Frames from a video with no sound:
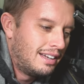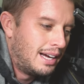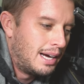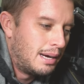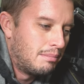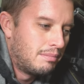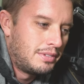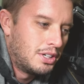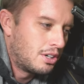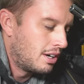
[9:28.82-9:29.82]
Um,
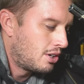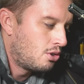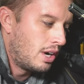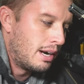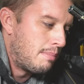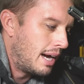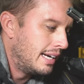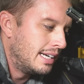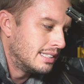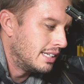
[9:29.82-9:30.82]
you're going to create a
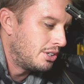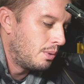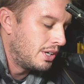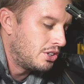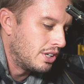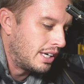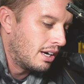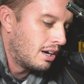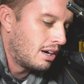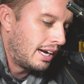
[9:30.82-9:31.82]
binding situation
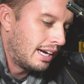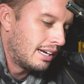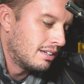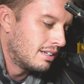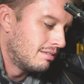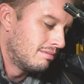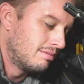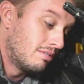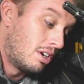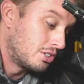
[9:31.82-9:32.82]
here and
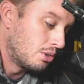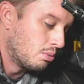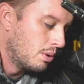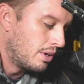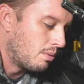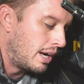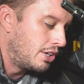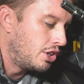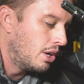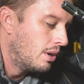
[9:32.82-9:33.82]
also ruin the
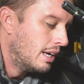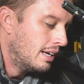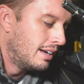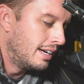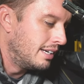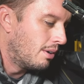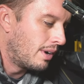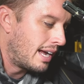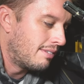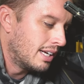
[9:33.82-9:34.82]
ratio and you don't
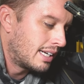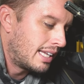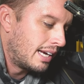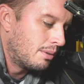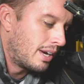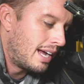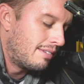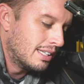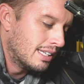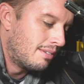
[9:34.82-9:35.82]
want to have it like that. You want to
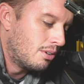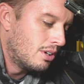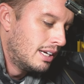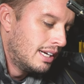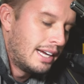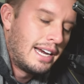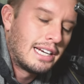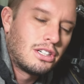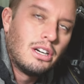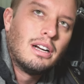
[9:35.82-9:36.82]
have it level and
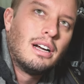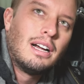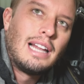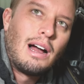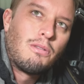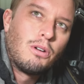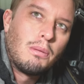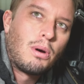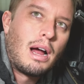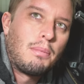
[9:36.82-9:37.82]
that's going to allow for
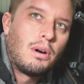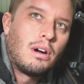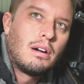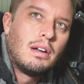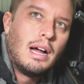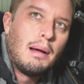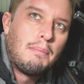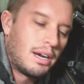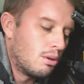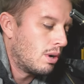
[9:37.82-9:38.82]
the proper uh,
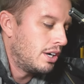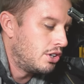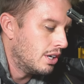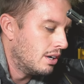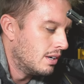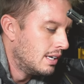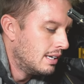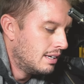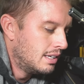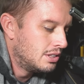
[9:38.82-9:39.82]
pedal ratio
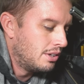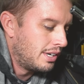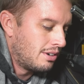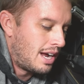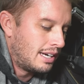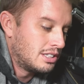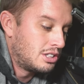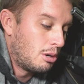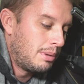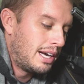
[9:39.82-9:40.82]
so that you're not
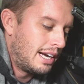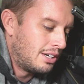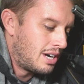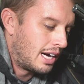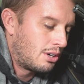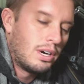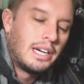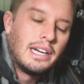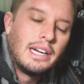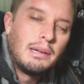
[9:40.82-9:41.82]
disturbing that and you're not
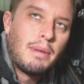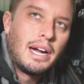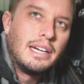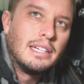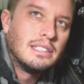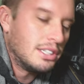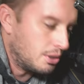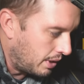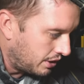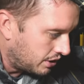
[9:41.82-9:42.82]
creating any binding
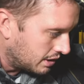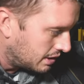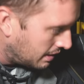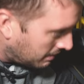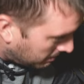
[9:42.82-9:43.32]
situations.